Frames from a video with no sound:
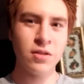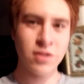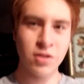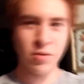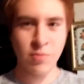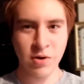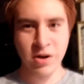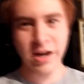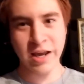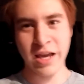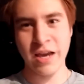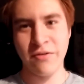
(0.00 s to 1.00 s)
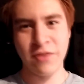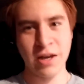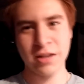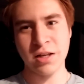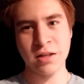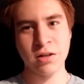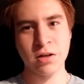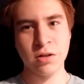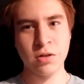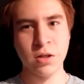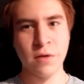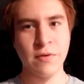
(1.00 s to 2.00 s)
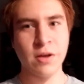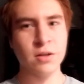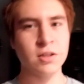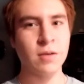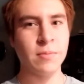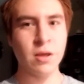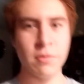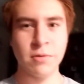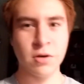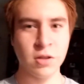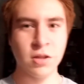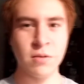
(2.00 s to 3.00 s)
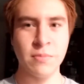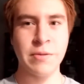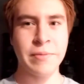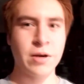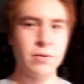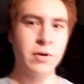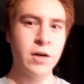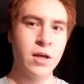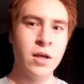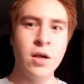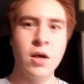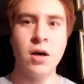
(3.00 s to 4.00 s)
Don't worry, like if you guys like the Call of Duty videos, I'll be uploading them no matter what.